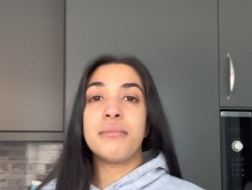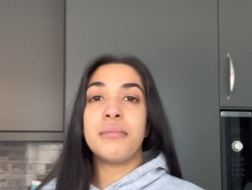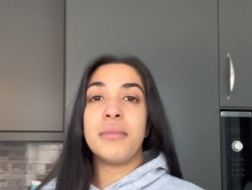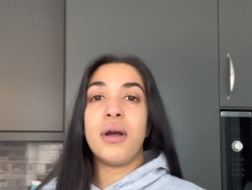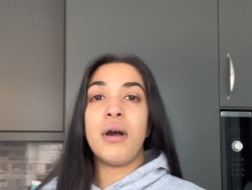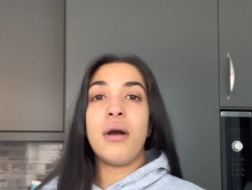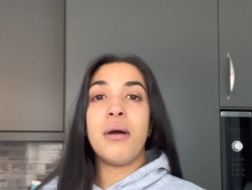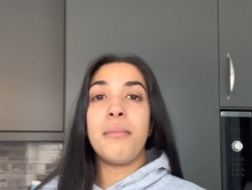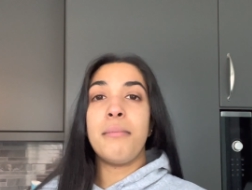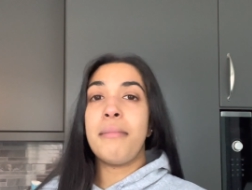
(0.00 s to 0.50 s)

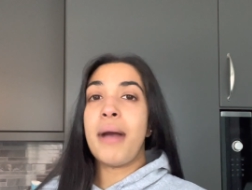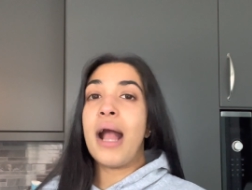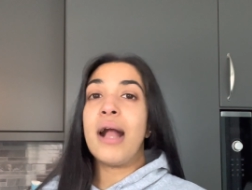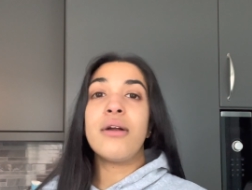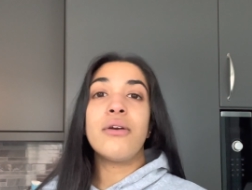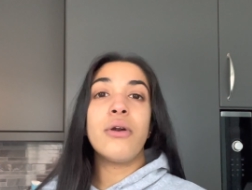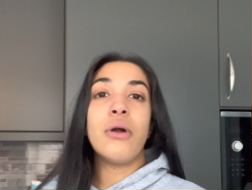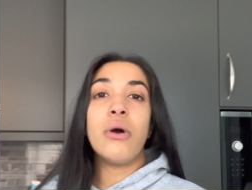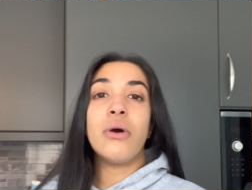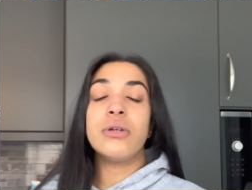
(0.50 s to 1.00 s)

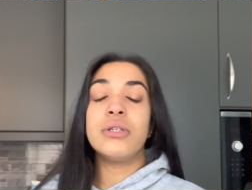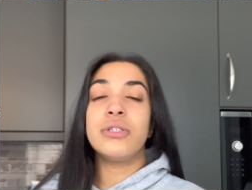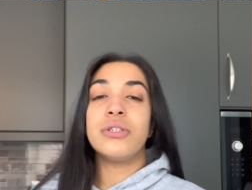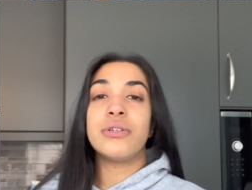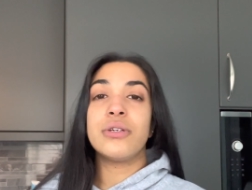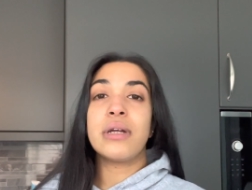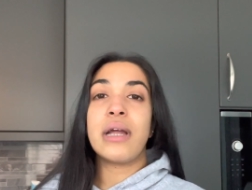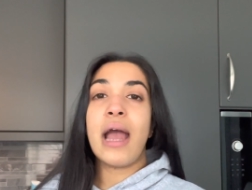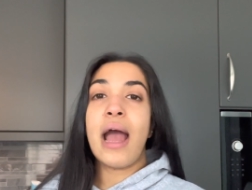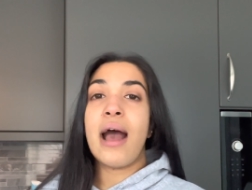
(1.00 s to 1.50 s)
macros, your
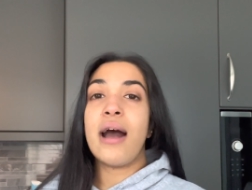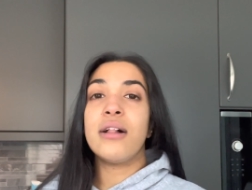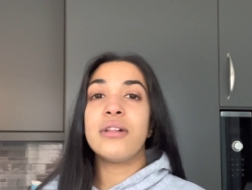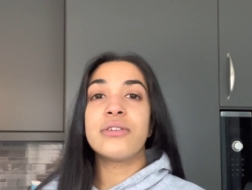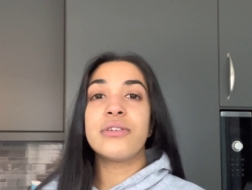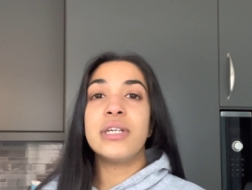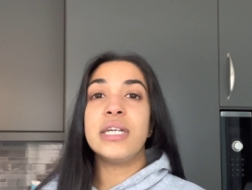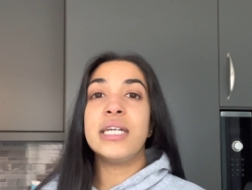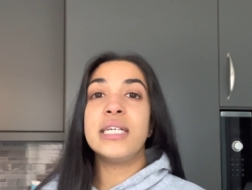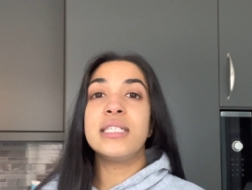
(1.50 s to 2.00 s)

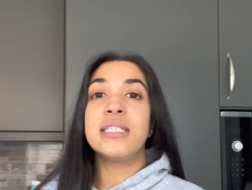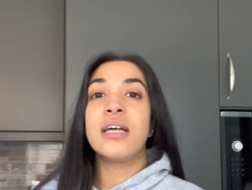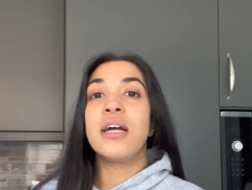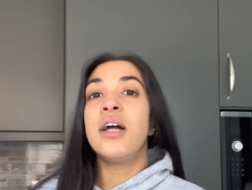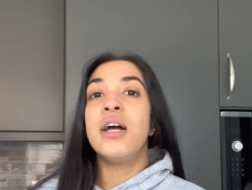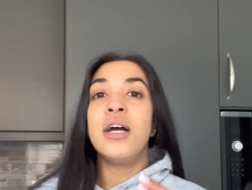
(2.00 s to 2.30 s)
calories